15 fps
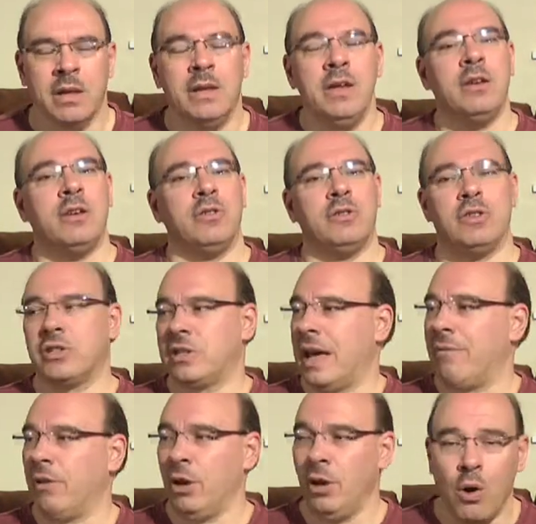You can just
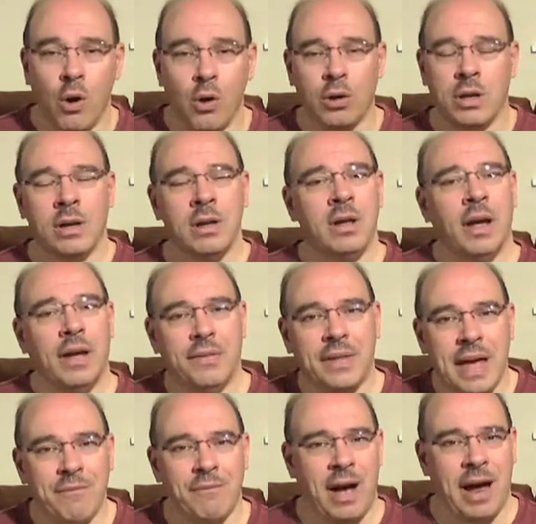have a look at
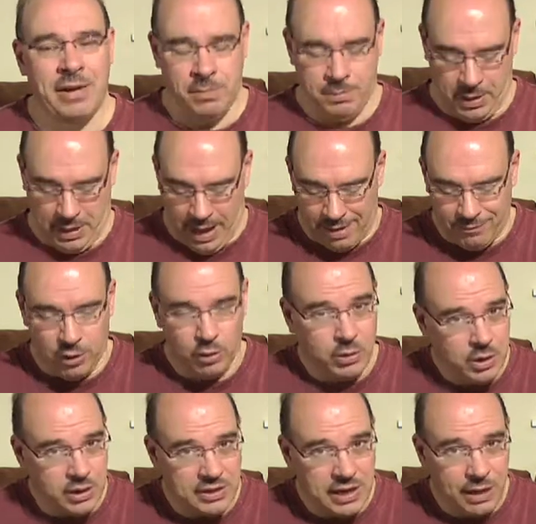the environment, have a
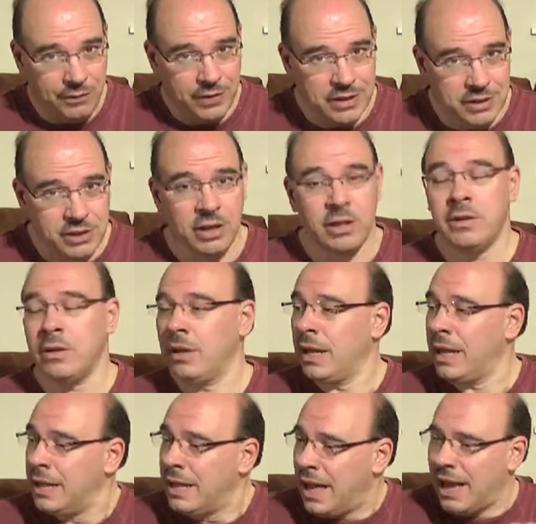look at yourself internally,